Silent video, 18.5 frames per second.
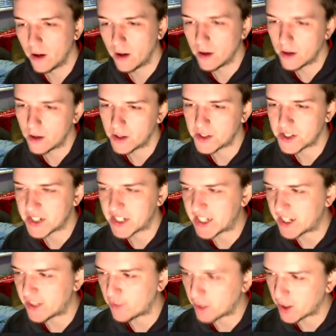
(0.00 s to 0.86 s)
Let's
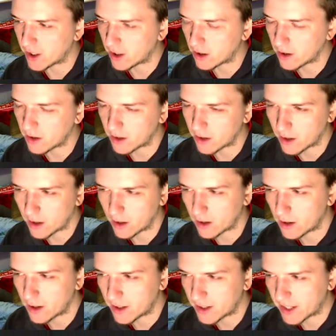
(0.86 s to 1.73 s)
see if we can
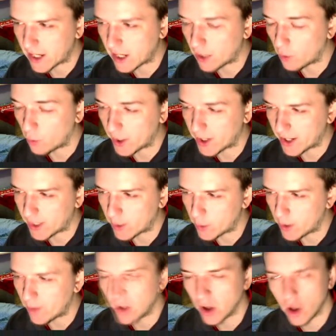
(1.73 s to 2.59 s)
get a win here.
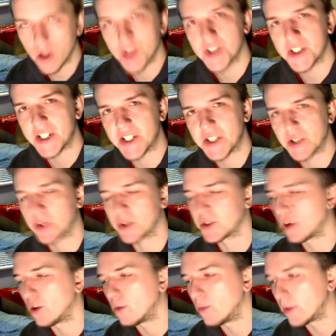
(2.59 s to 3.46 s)
We haven't lost since
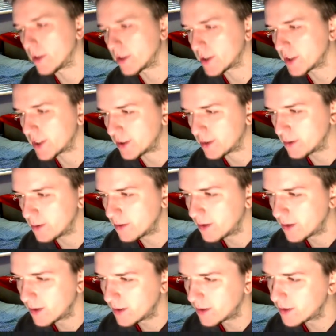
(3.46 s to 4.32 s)
October, so
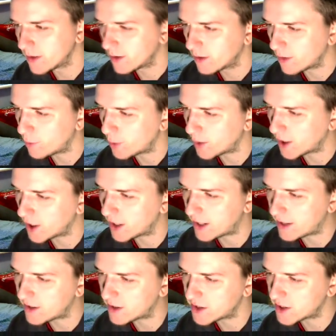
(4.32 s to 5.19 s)
if we can
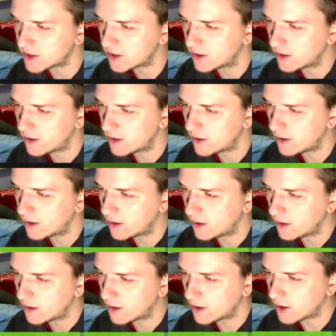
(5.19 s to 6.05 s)
end,
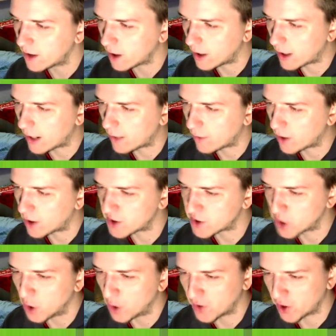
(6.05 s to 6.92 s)
you know, have like
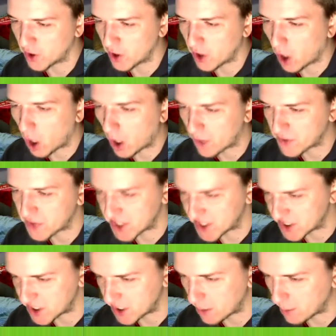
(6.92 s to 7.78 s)
sort of a good half
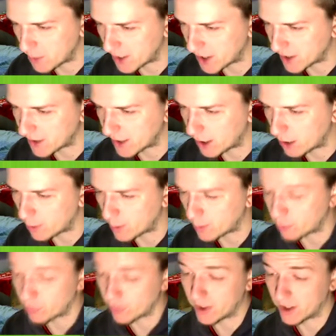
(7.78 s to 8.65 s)
season unbeaten, that would
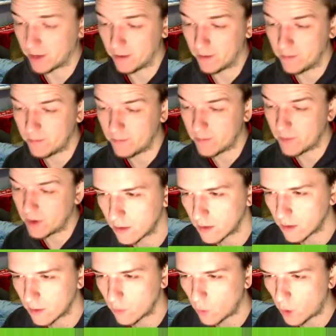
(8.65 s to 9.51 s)
be brilliant.
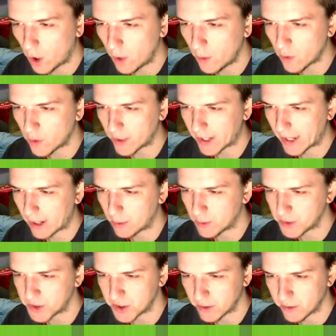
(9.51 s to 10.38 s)
Why are we on
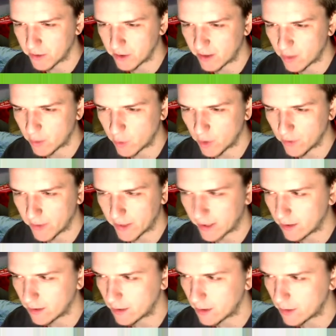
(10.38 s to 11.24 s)
counter? I don't really want
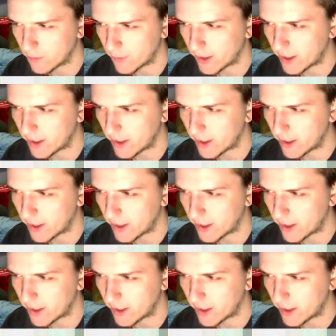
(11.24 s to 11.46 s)
that. In fact,